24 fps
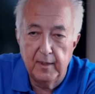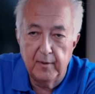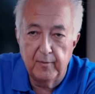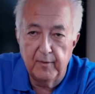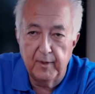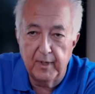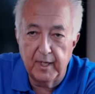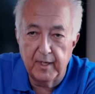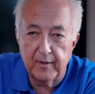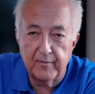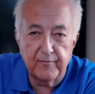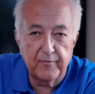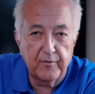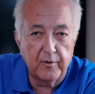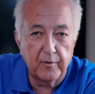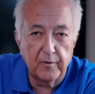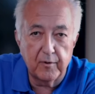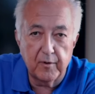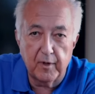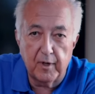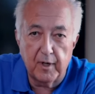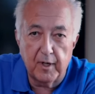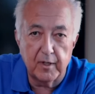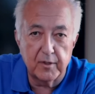We get phone
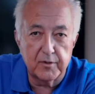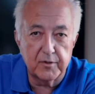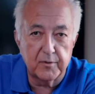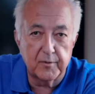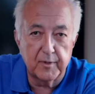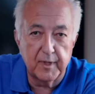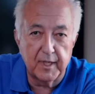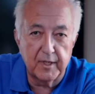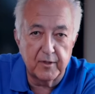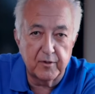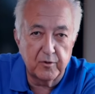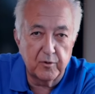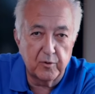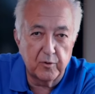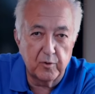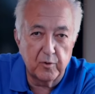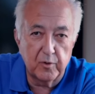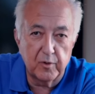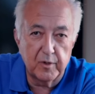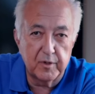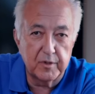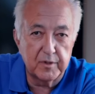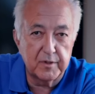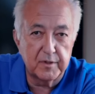calls or we get
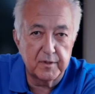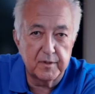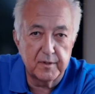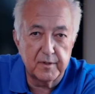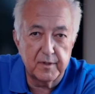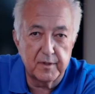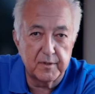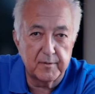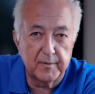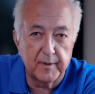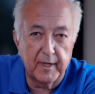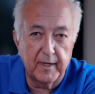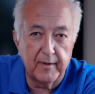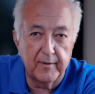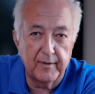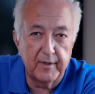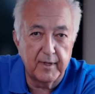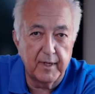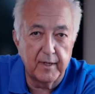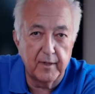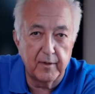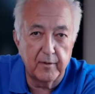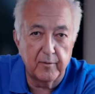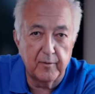tours just about every
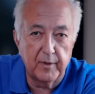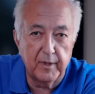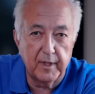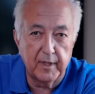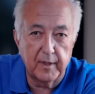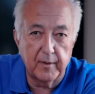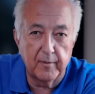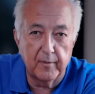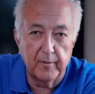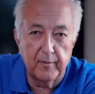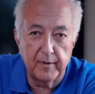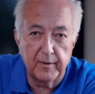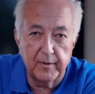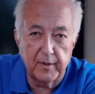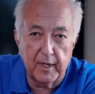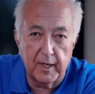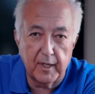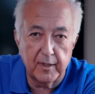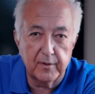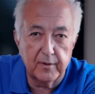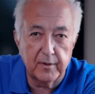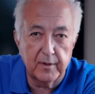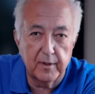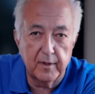day of the week. And when we
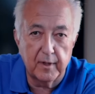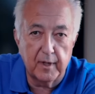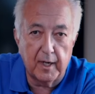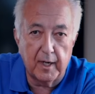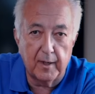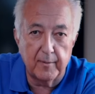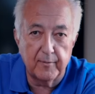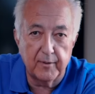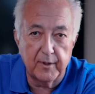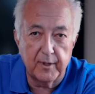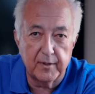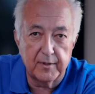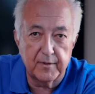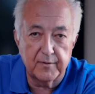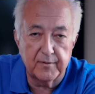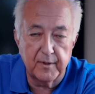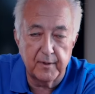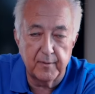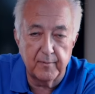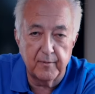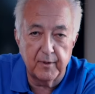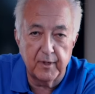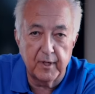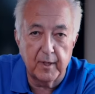talk to operators, they
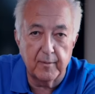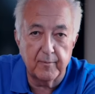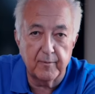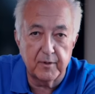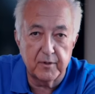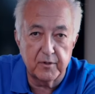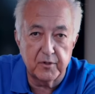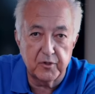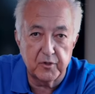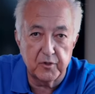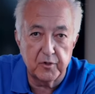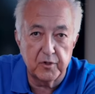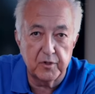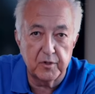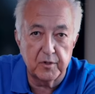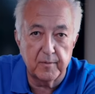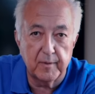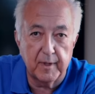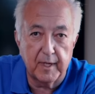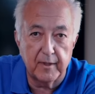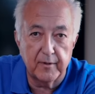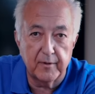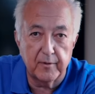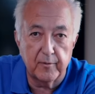bring up concerns
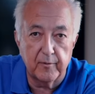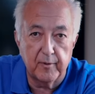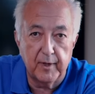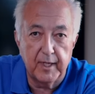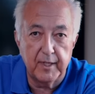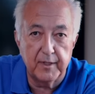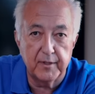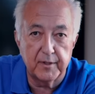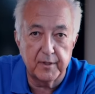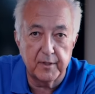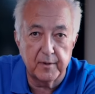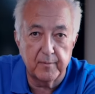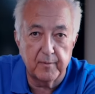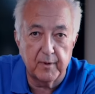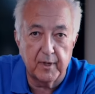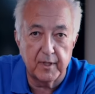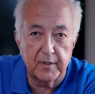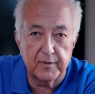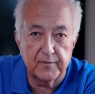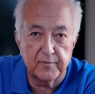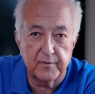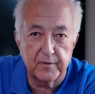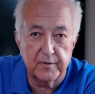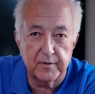about the range of the
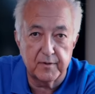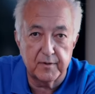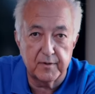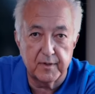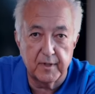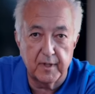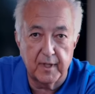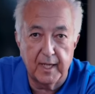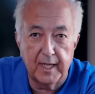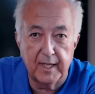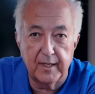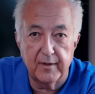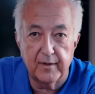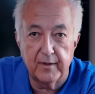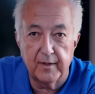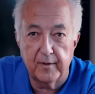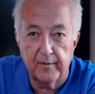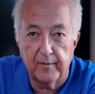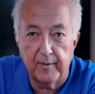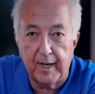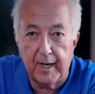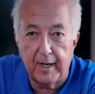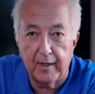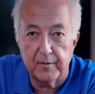bus versus the length of their
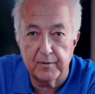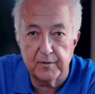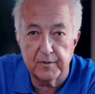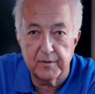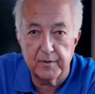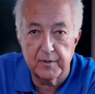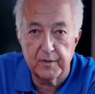routes.